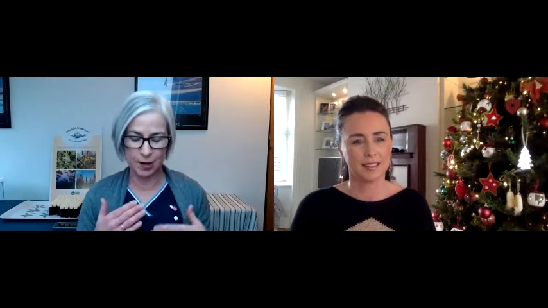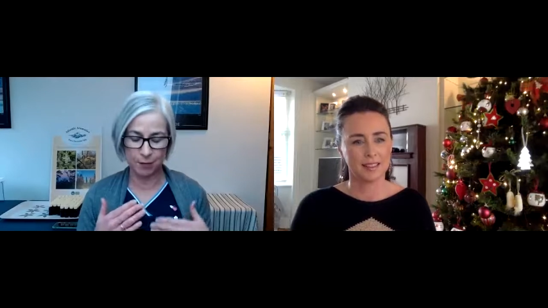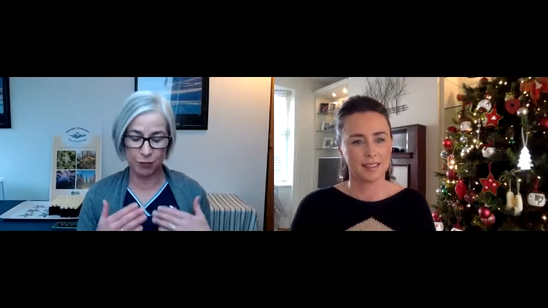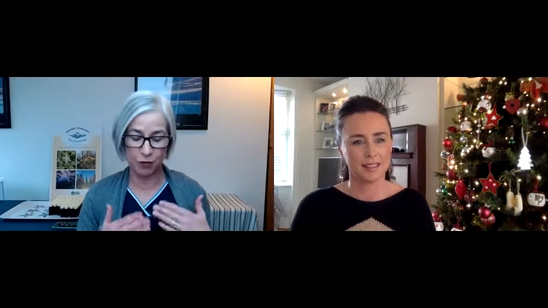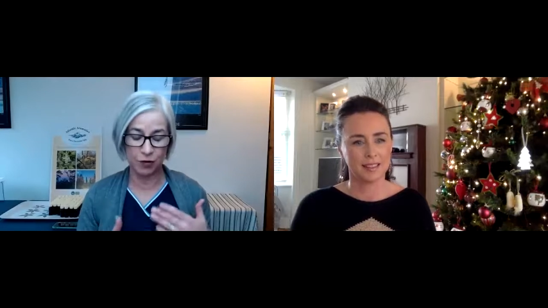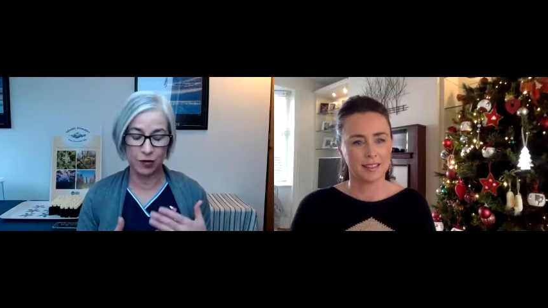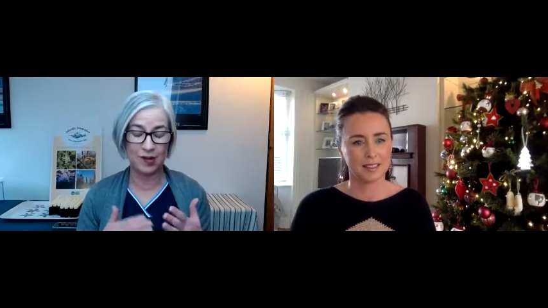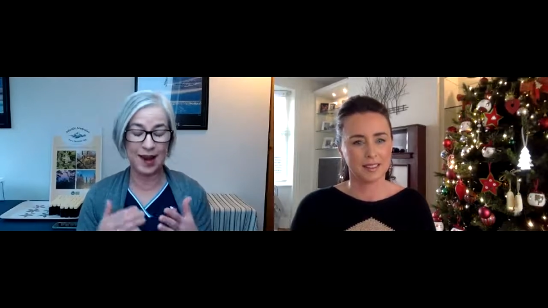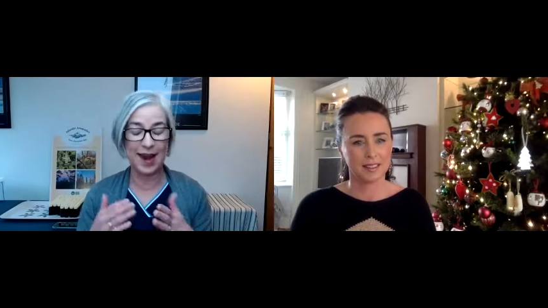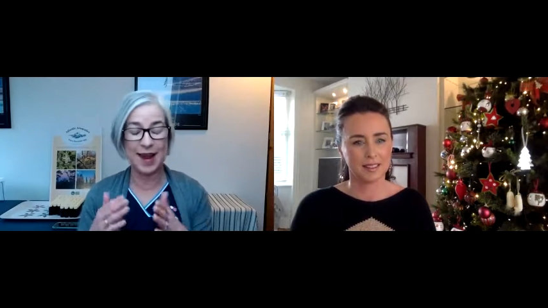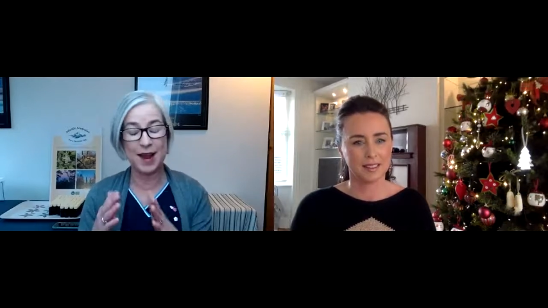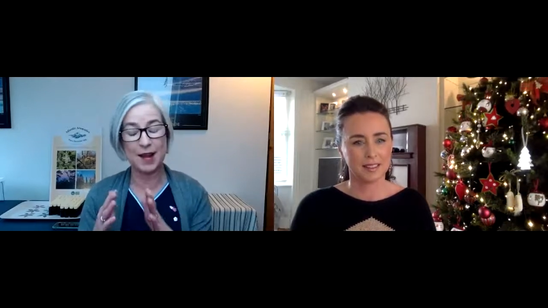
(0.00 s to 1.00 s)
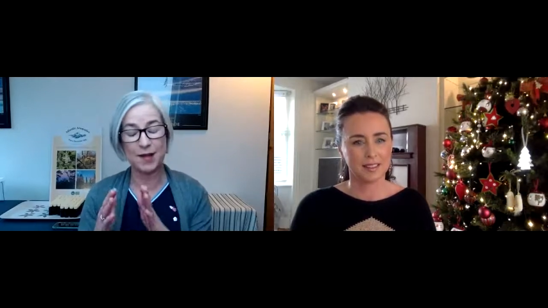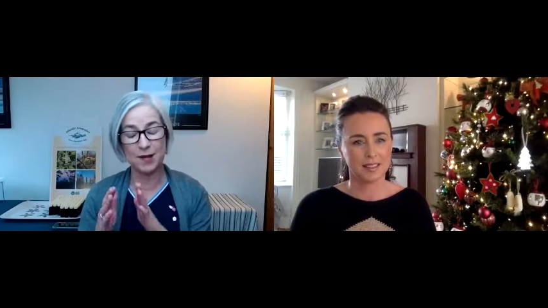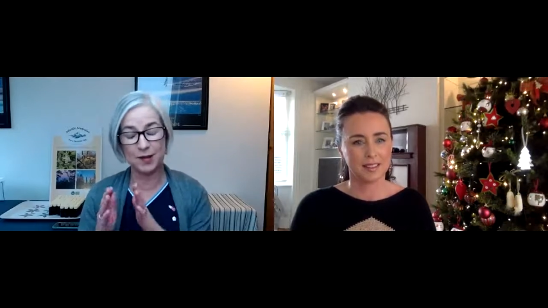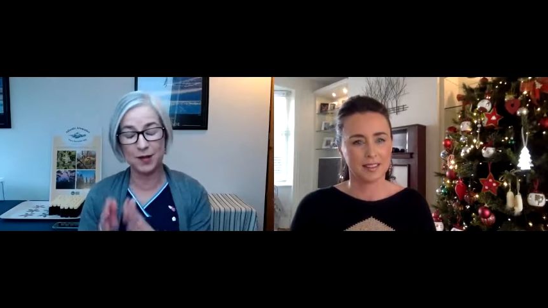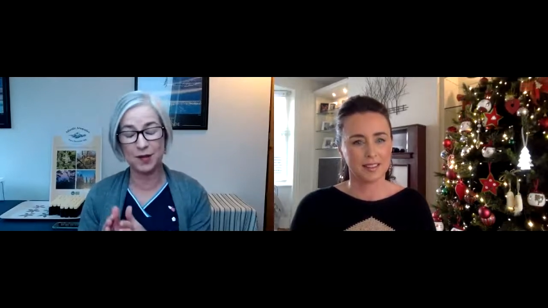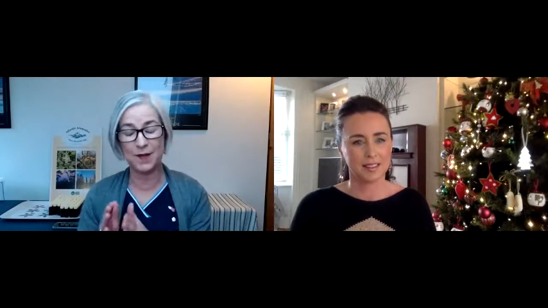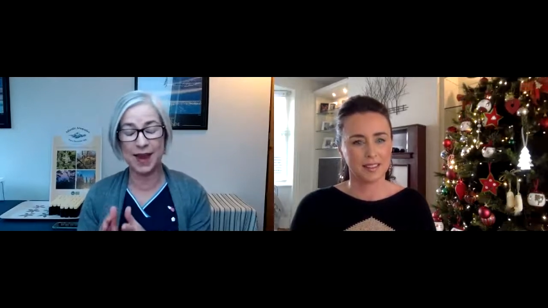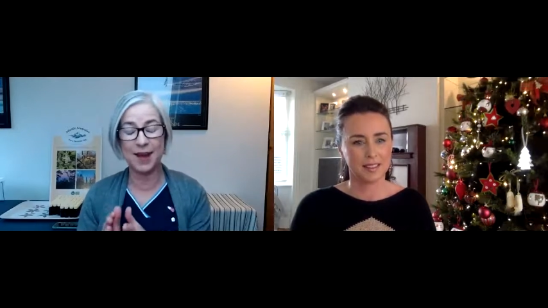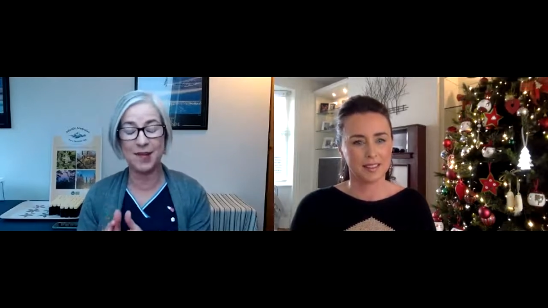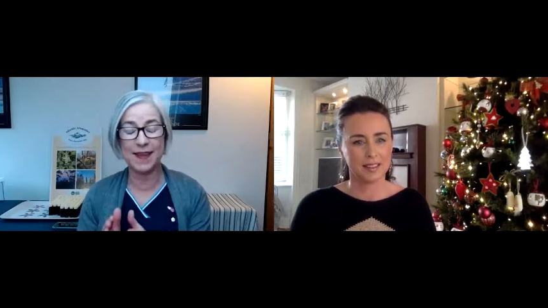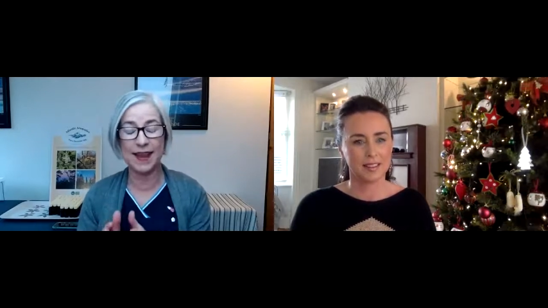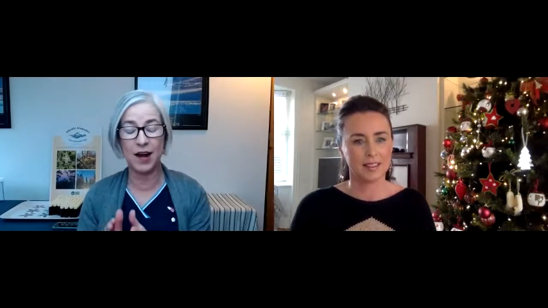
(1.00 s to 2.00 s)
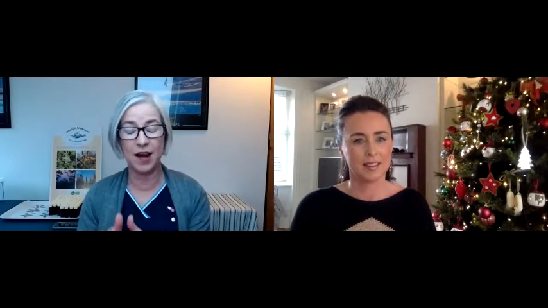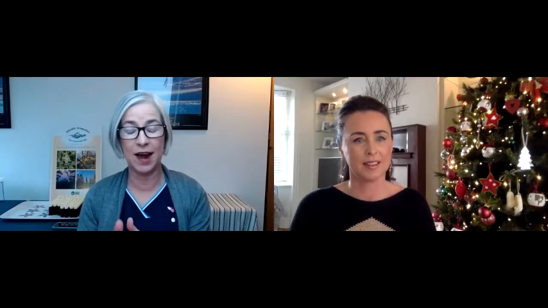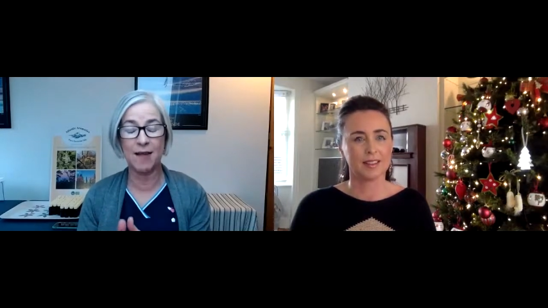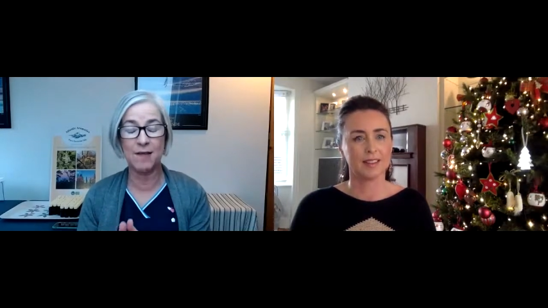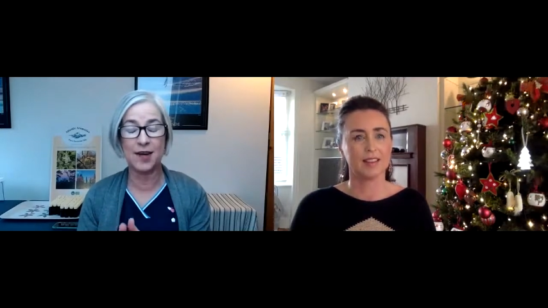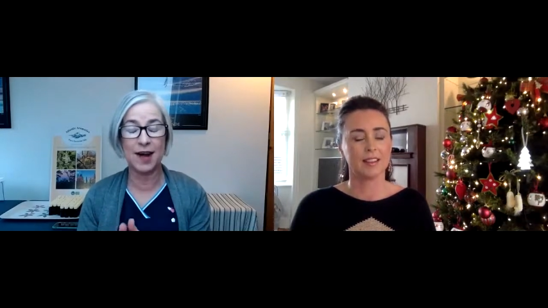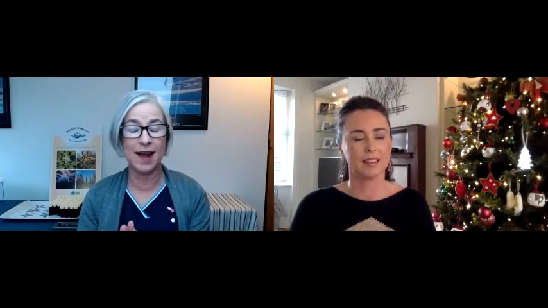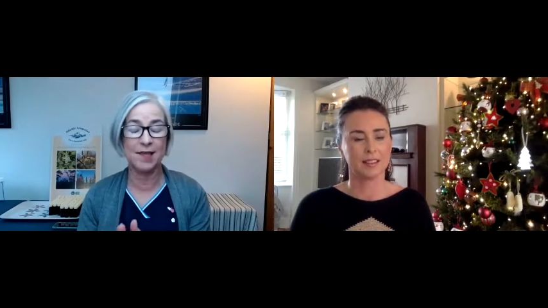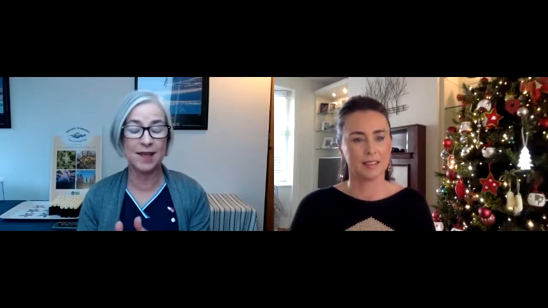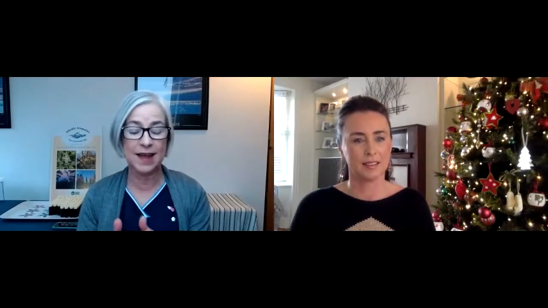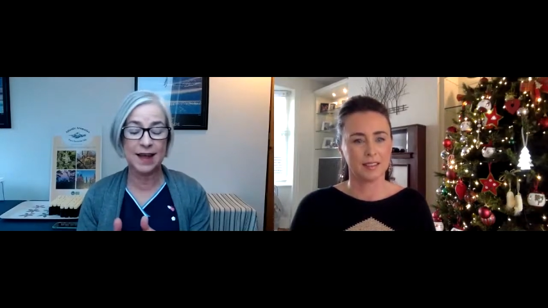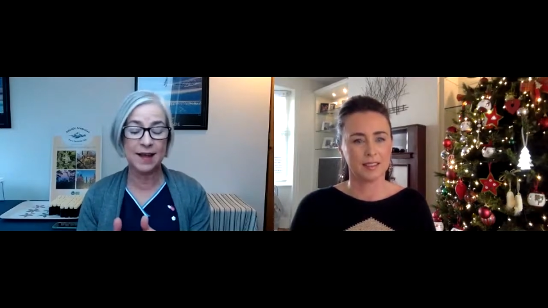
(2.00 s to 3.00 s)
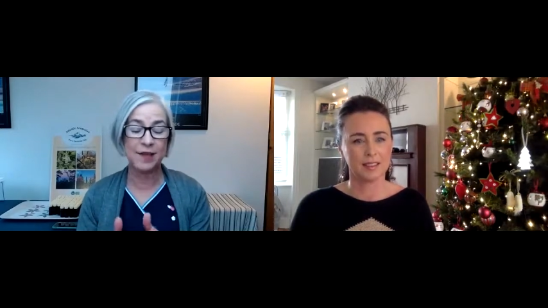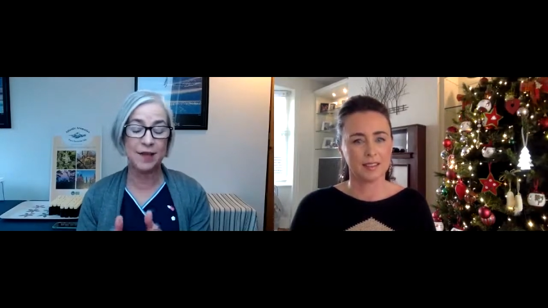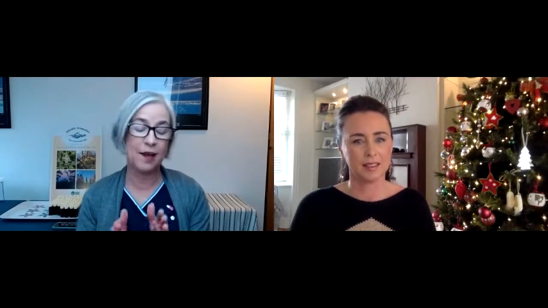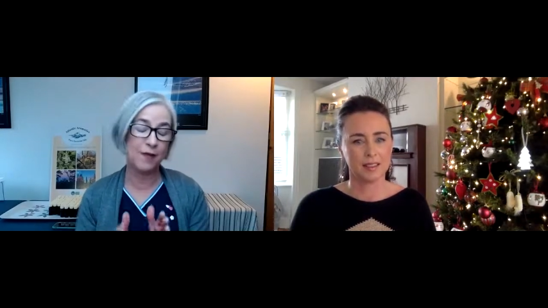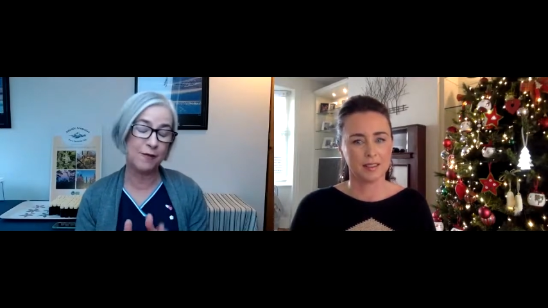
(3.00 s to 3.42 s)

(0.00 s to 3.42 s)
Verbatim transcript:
Speaker 1: Protégée certification that our lavender has, they're,